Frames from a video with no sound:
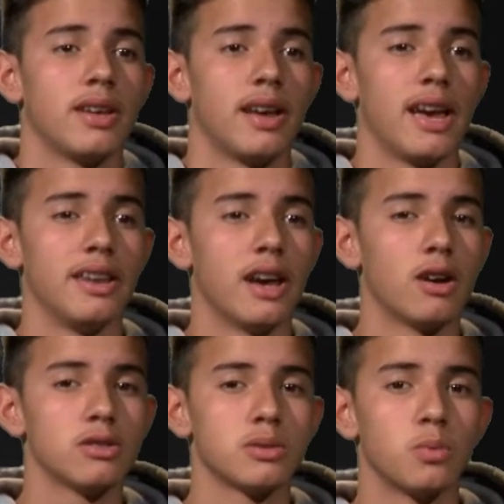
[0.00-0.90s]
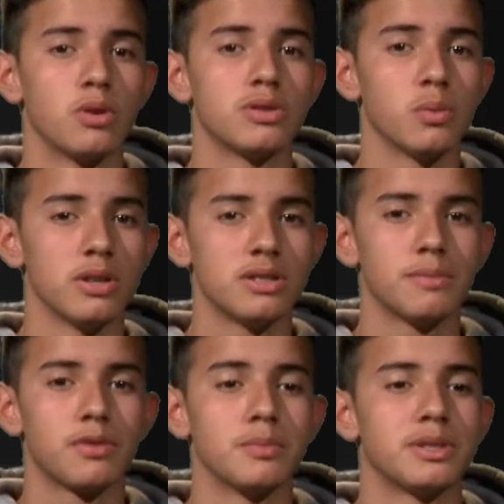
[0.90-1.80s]
And now some words of
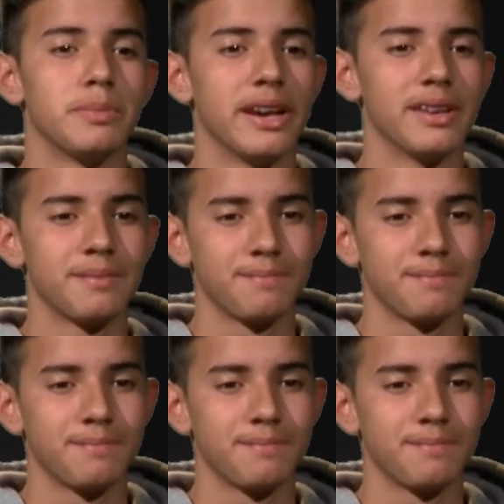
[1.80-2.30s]
wisdom from Samay.